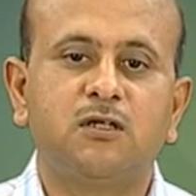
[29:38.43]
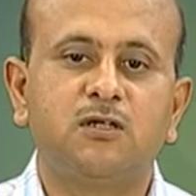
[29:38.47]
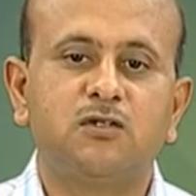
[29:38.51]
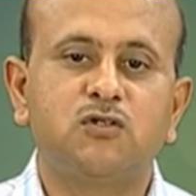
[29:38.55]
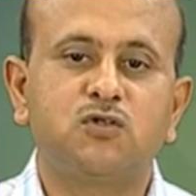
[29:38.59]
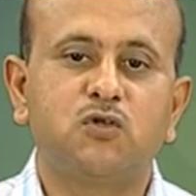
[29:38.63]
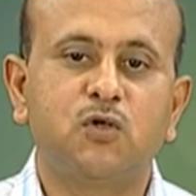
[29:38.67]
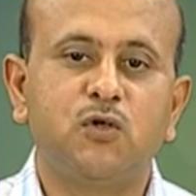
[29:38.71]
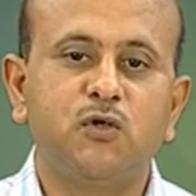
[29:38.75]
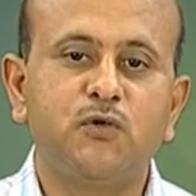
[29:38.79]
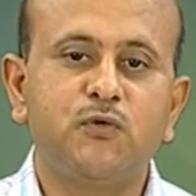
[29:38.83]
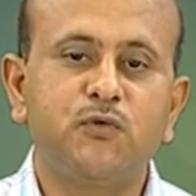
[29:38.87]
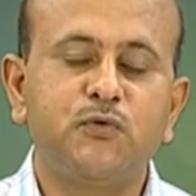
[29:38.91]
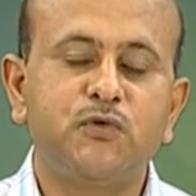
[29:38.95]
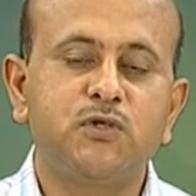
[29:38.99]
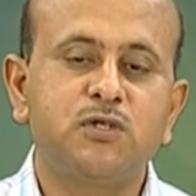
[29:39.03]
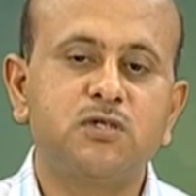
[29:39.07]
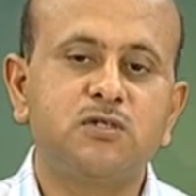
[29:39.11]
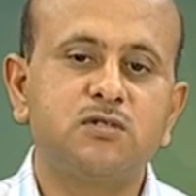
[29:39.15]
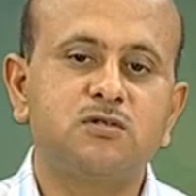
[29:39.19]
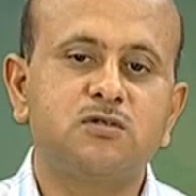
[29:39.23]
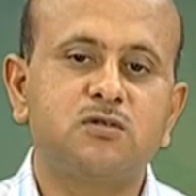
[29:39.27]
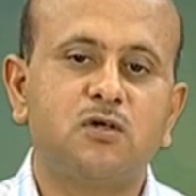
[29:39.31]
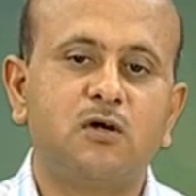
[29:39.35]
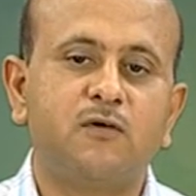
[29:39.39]

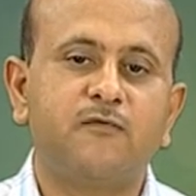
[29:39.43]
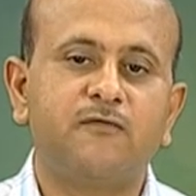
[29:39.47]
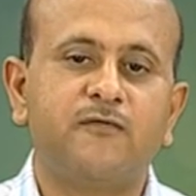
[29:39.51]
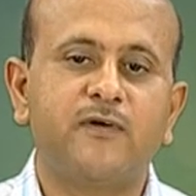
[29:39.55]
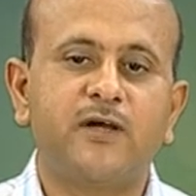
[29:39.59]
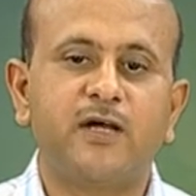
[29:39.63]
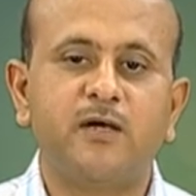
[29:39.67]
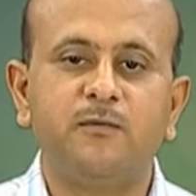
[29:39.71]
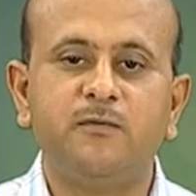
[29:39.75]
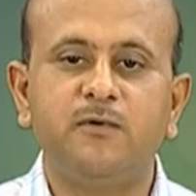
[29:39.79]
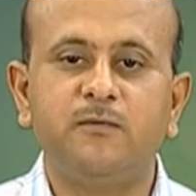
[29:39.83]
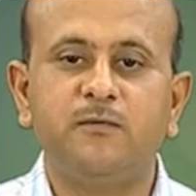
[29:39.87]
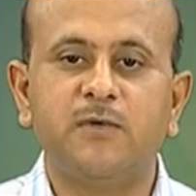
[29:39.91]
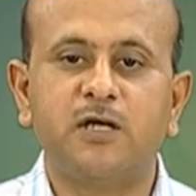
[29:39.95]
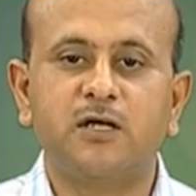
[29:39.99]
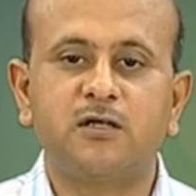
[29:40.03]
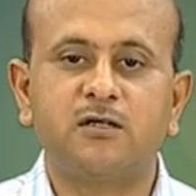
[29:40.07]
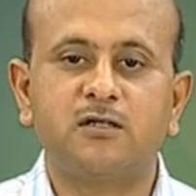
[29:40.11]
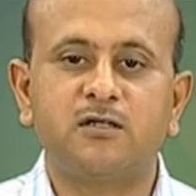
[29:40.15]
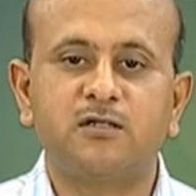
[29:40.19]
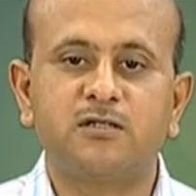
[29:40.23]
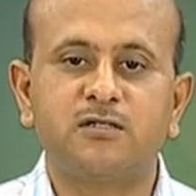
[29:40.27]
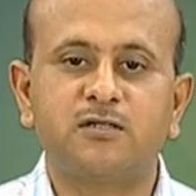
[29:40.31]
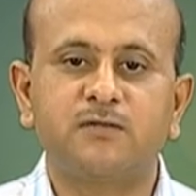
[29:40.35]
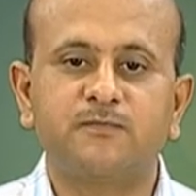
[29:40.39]
solutions of heavy
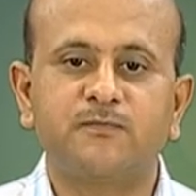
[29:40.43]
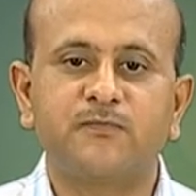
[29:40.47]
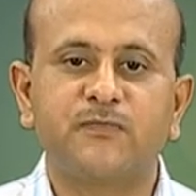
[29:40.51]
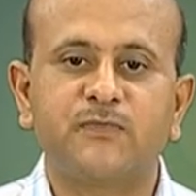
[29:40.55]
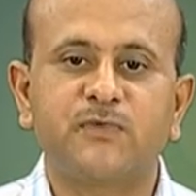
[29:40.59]
metals.